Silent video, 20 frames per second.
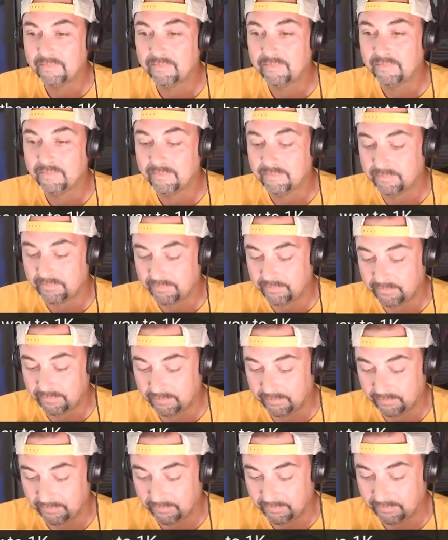
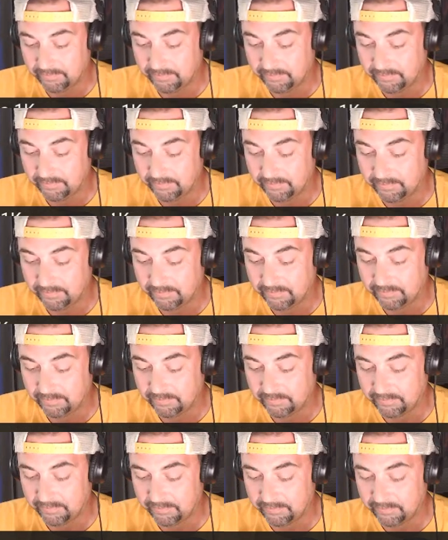
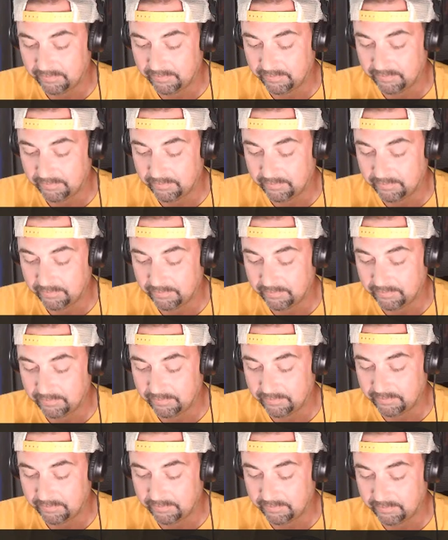
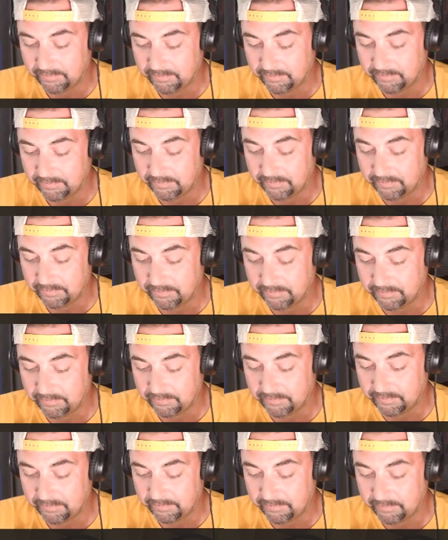
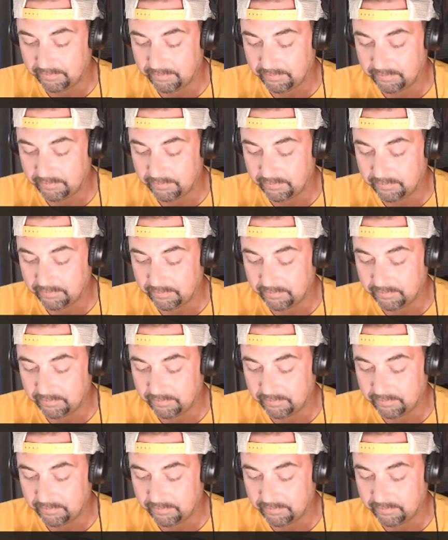The person shown says nothing.